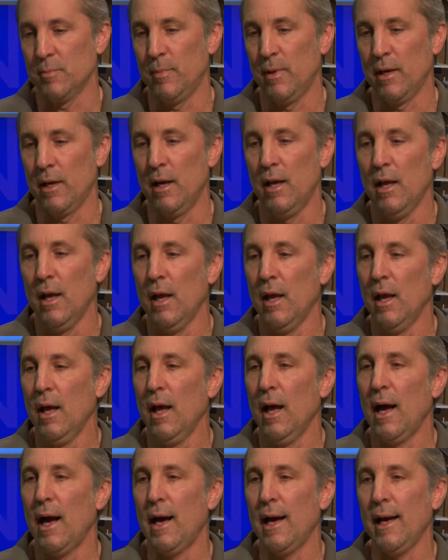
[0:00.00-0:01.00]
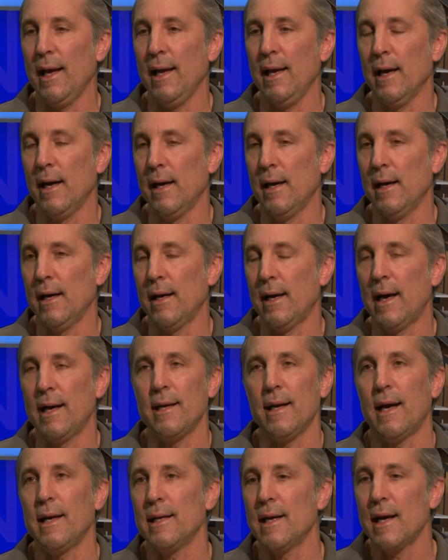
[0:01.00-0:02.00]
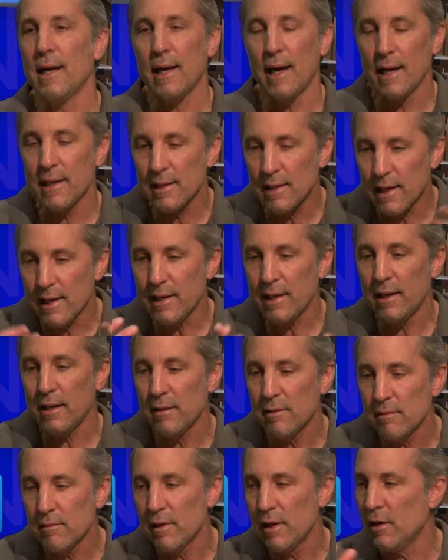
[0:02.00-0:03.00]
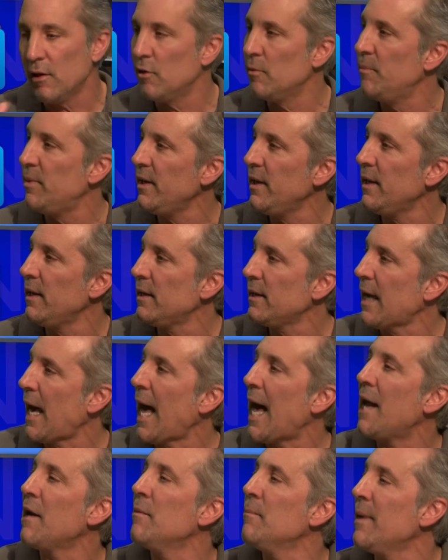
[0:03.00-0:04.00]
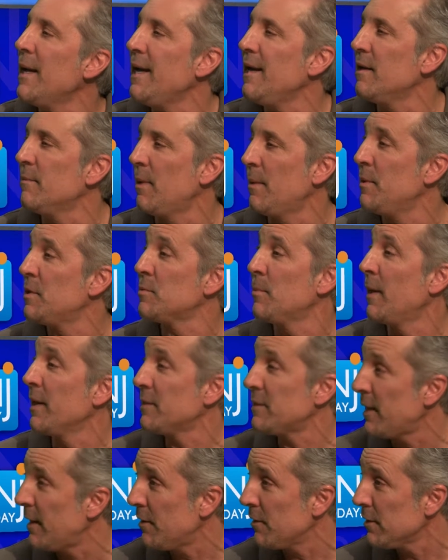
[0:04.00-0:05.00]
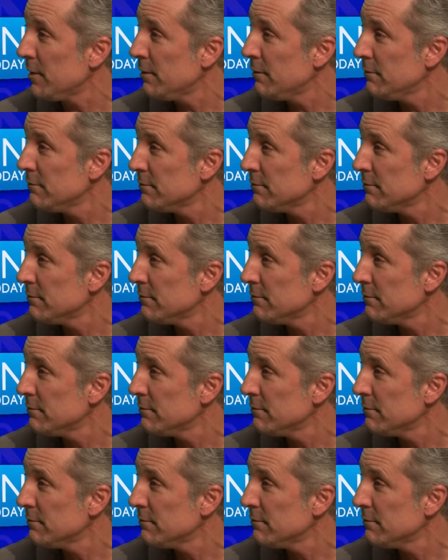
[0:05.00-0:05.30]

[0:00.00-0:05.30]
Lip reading: But I like being animated. Maybe it's my Italian.